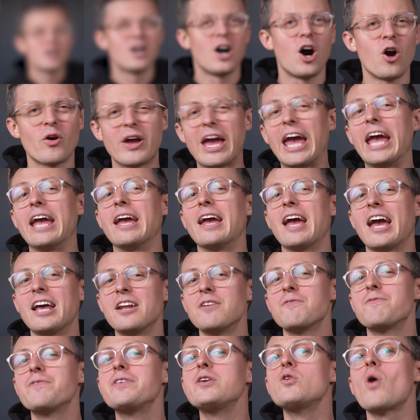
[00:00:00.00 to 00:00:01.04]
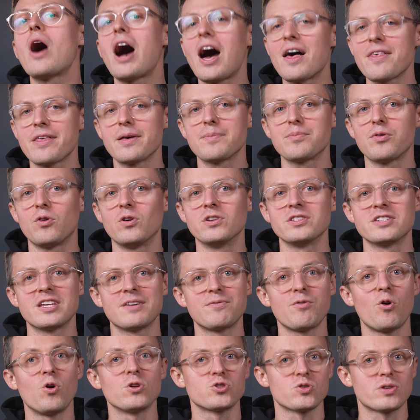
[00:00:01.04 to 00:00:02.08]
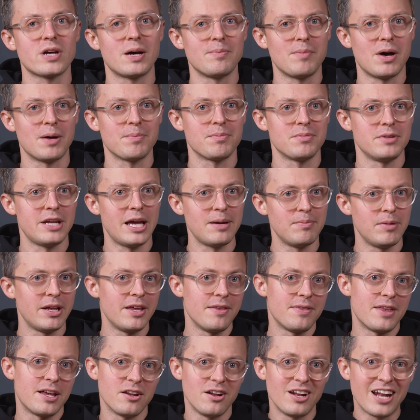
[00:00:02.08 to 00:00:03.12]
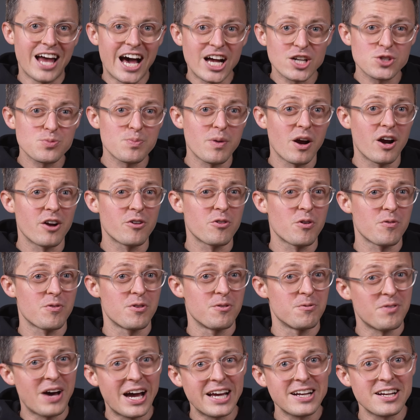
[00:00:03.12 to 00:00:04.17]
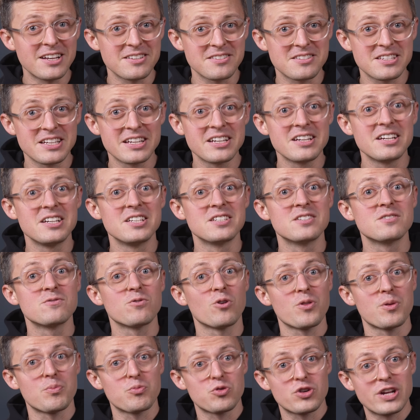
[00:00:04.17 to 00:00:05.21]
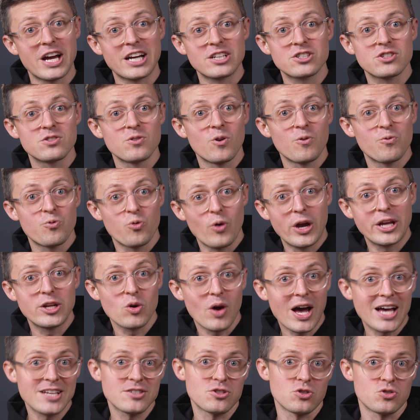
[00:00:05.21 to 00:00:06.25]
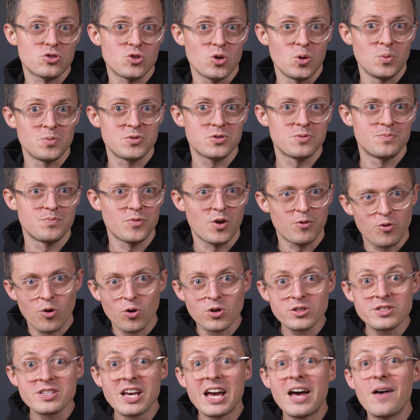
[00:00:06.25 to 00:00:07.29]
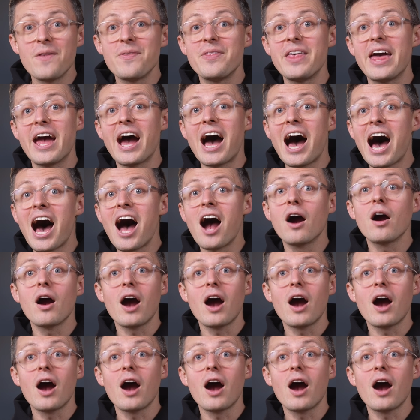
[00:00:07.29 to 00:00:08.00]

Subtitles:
Okay, and a few other points have also come up, namely that a large part of the financing is for the production of radioisotopes. Of course, there are